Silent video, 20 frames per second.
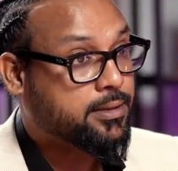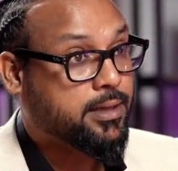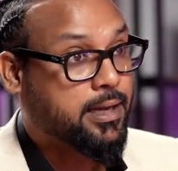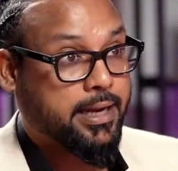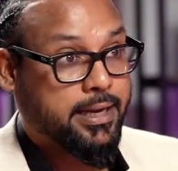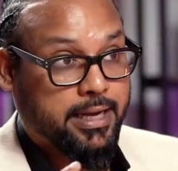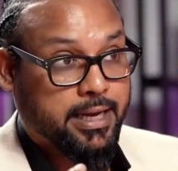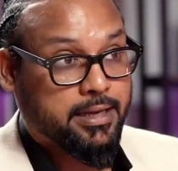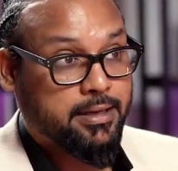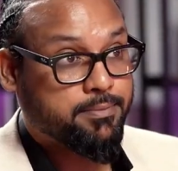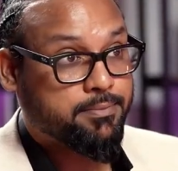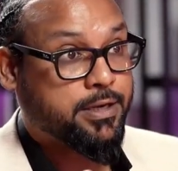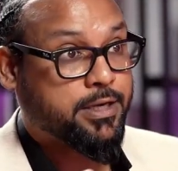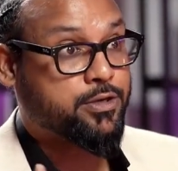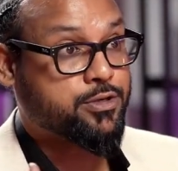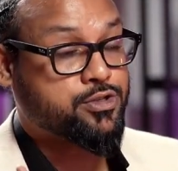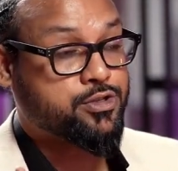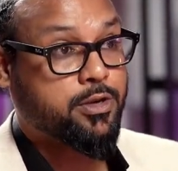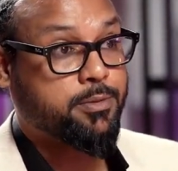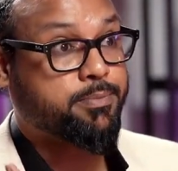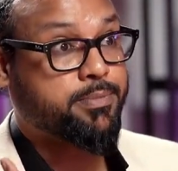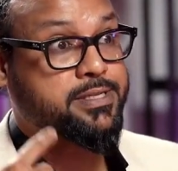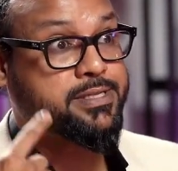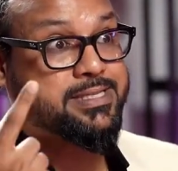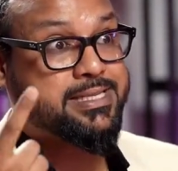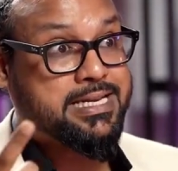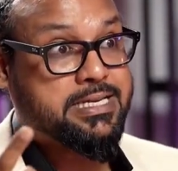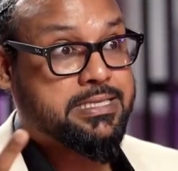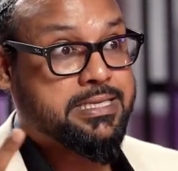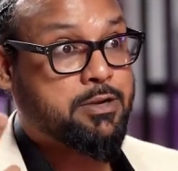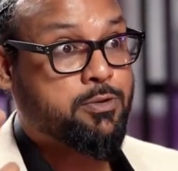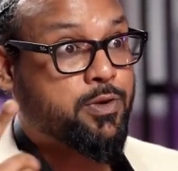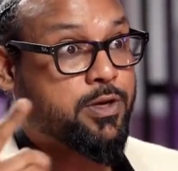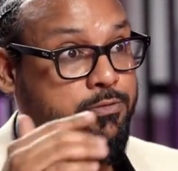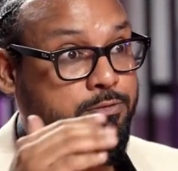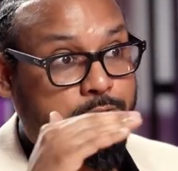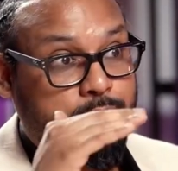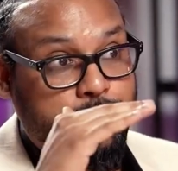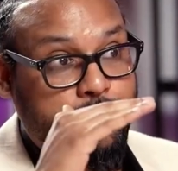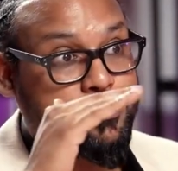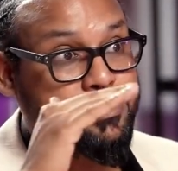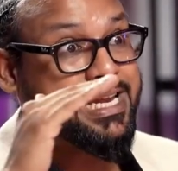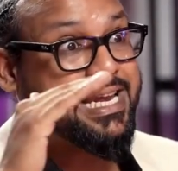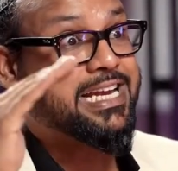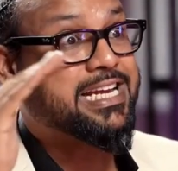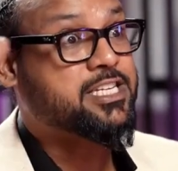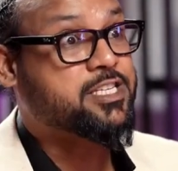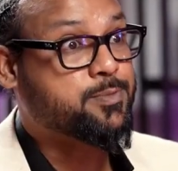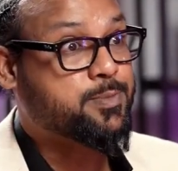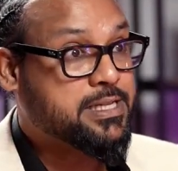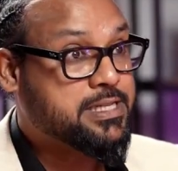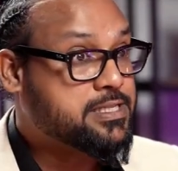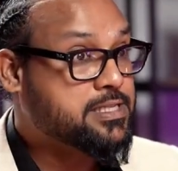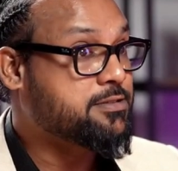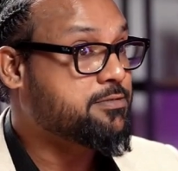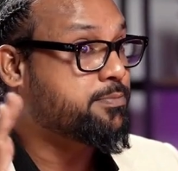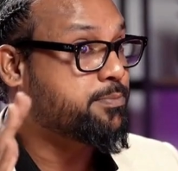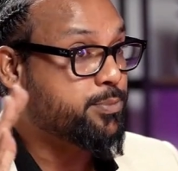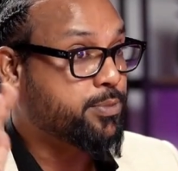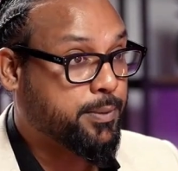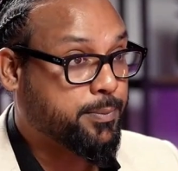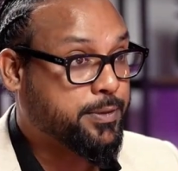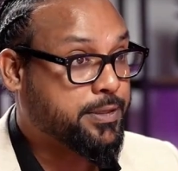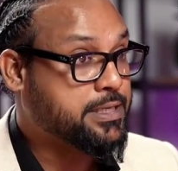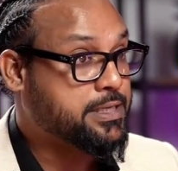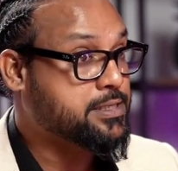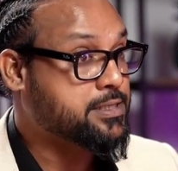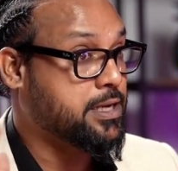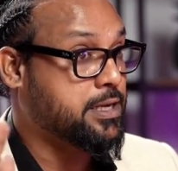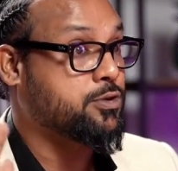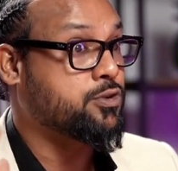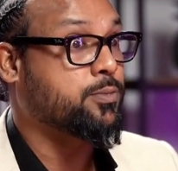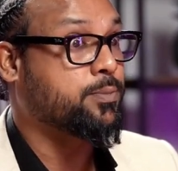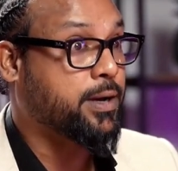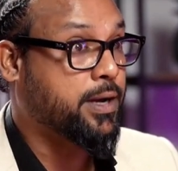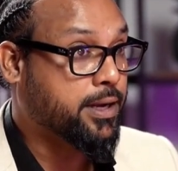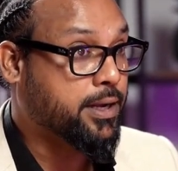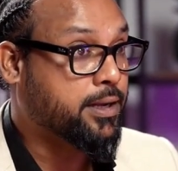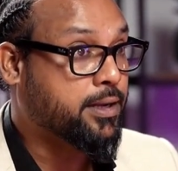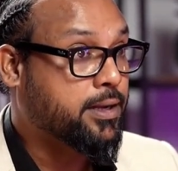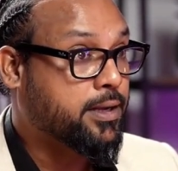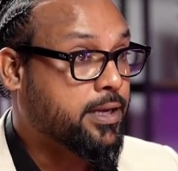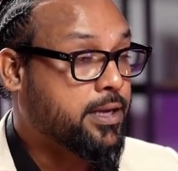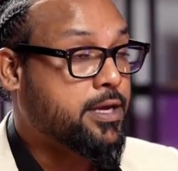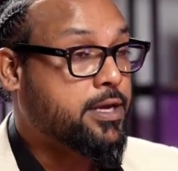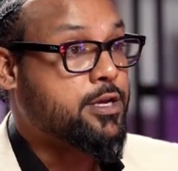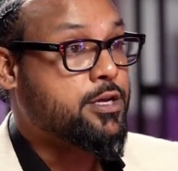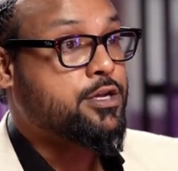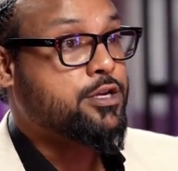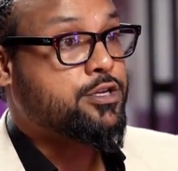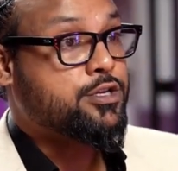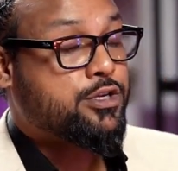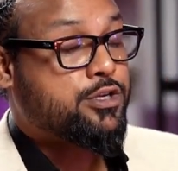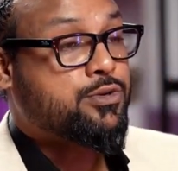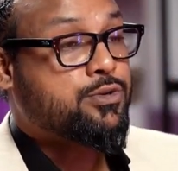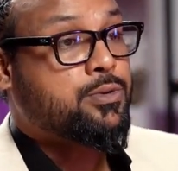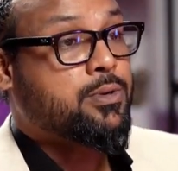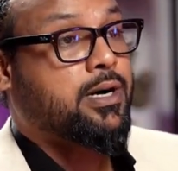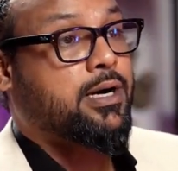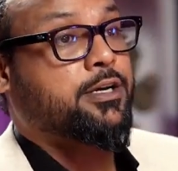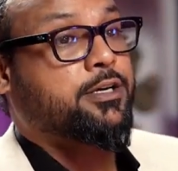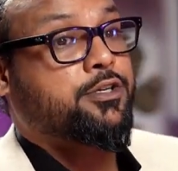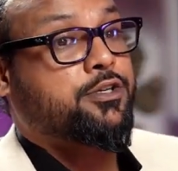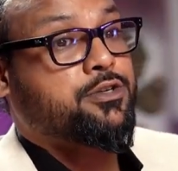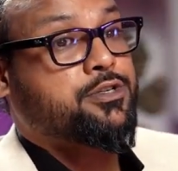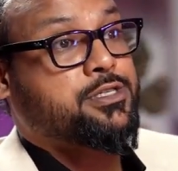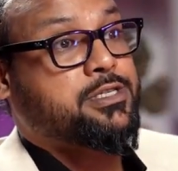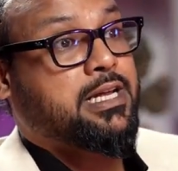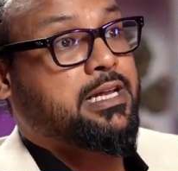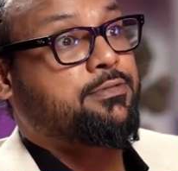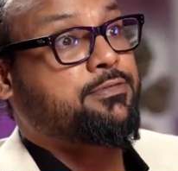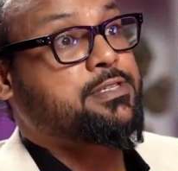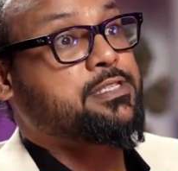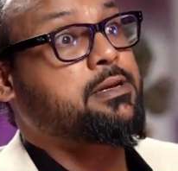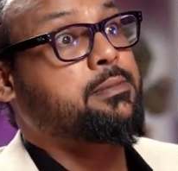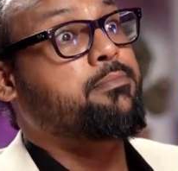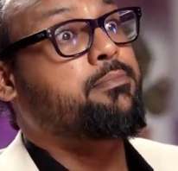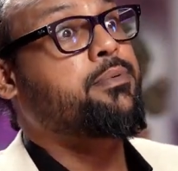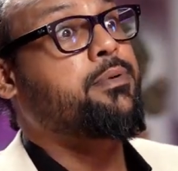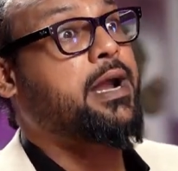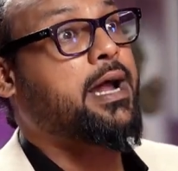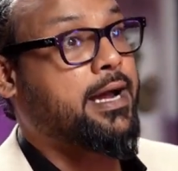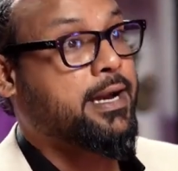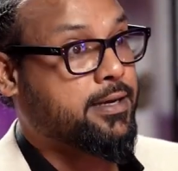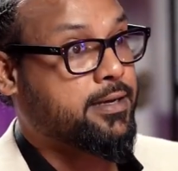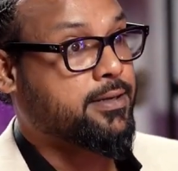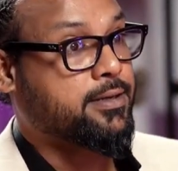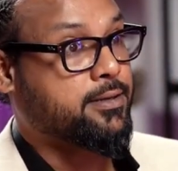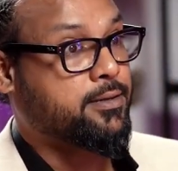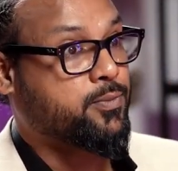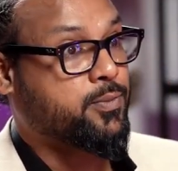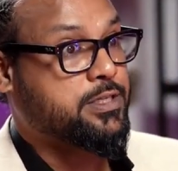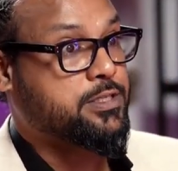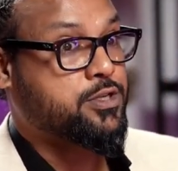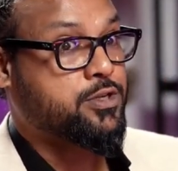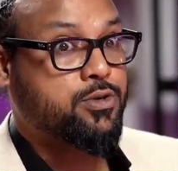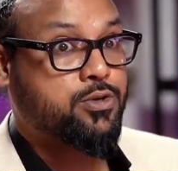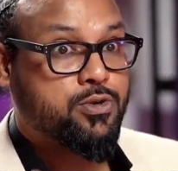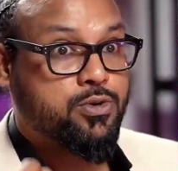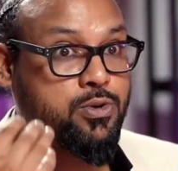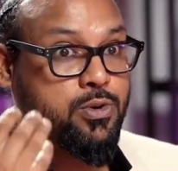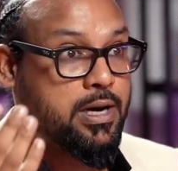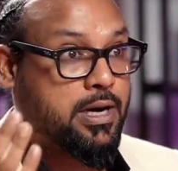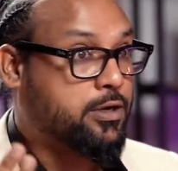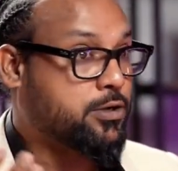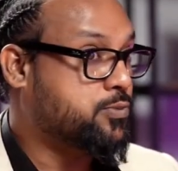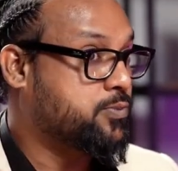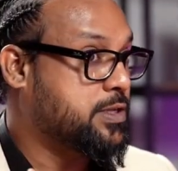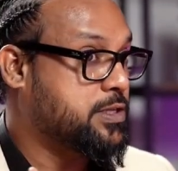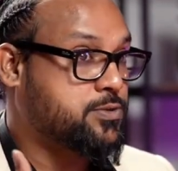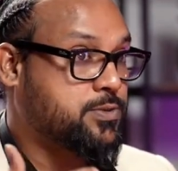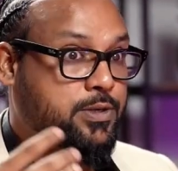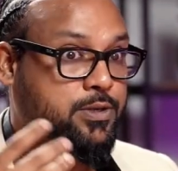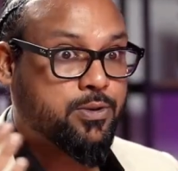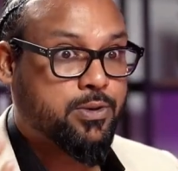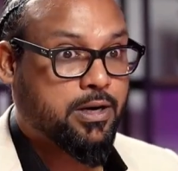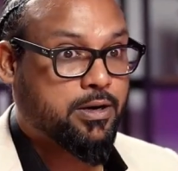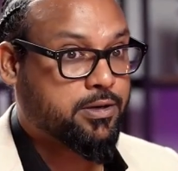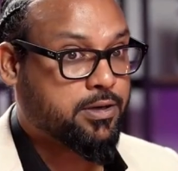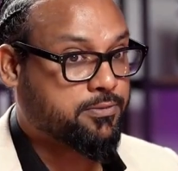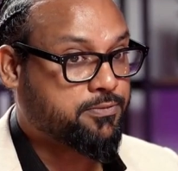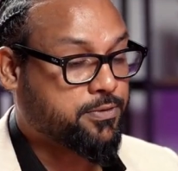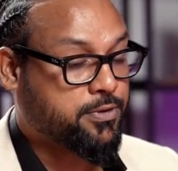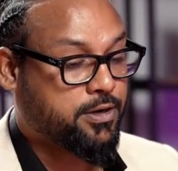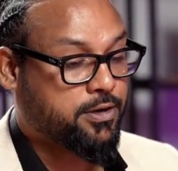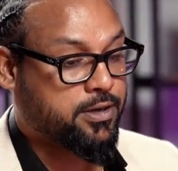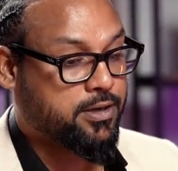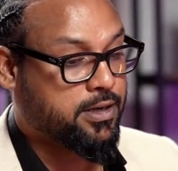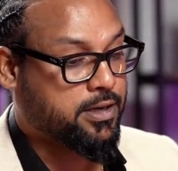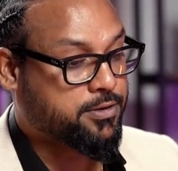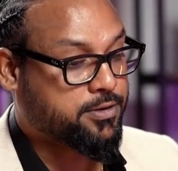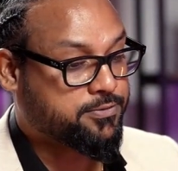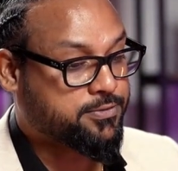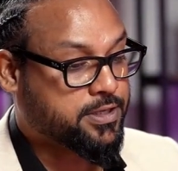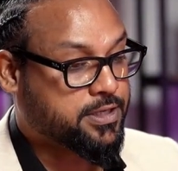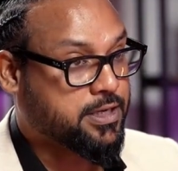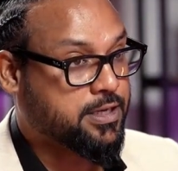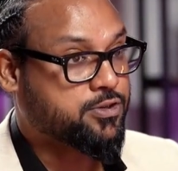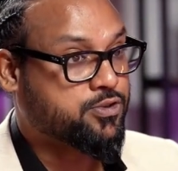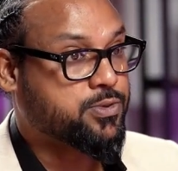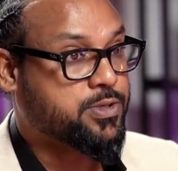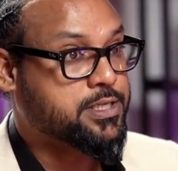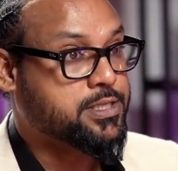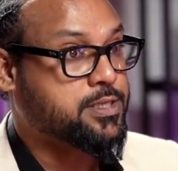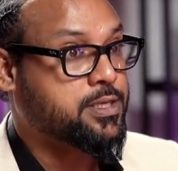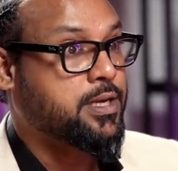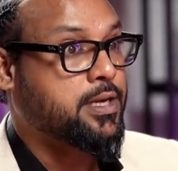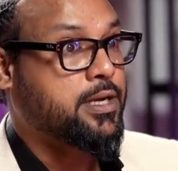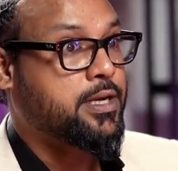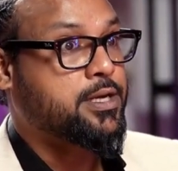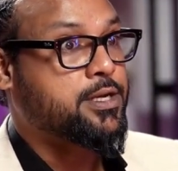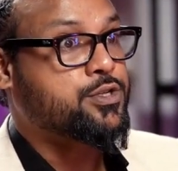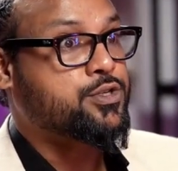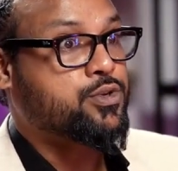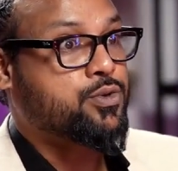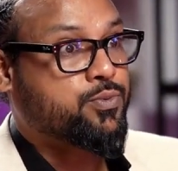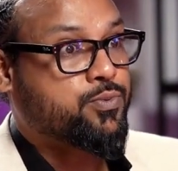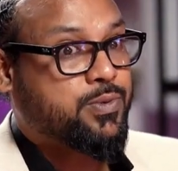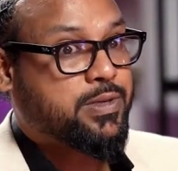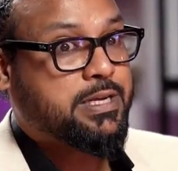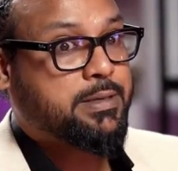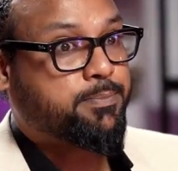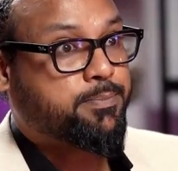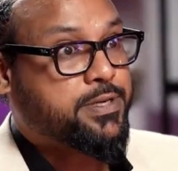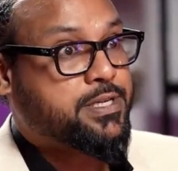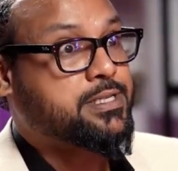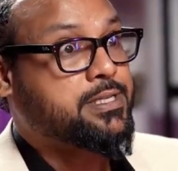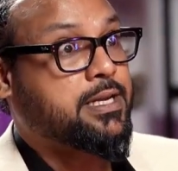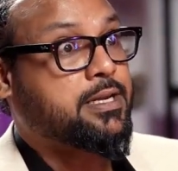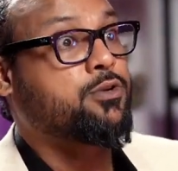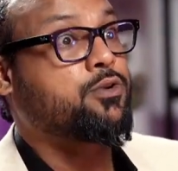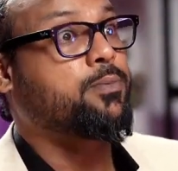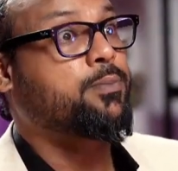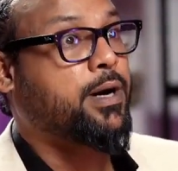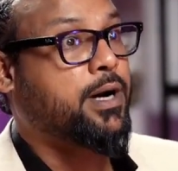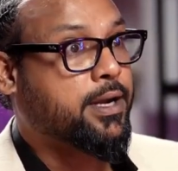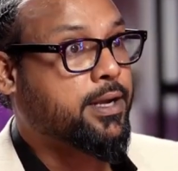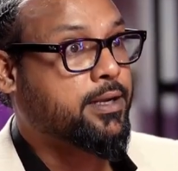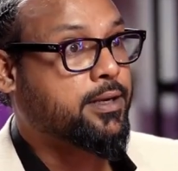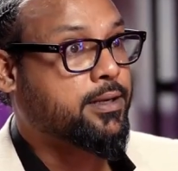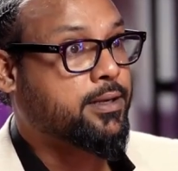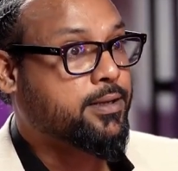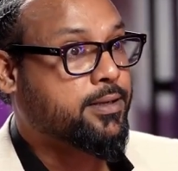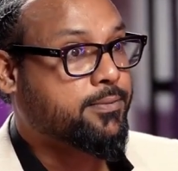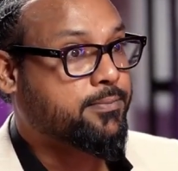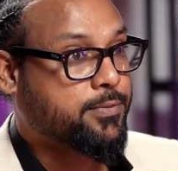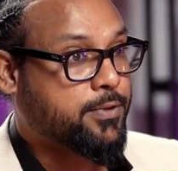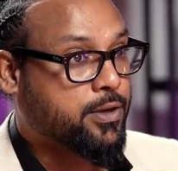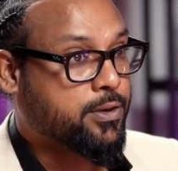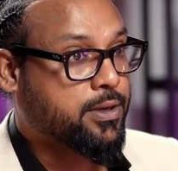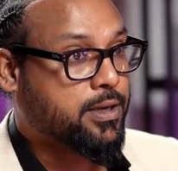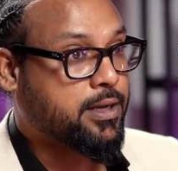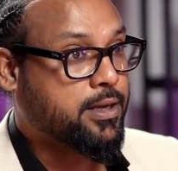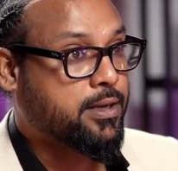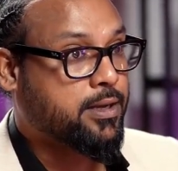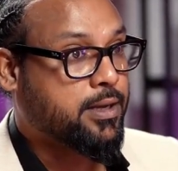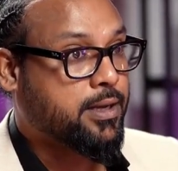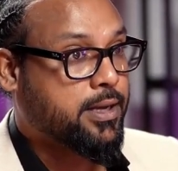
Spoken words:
Again, because you are presenting one of the most expensive properties in Dubai. You are yourself is a brand. Once we go out of the countries, so we present Dubai. Okay.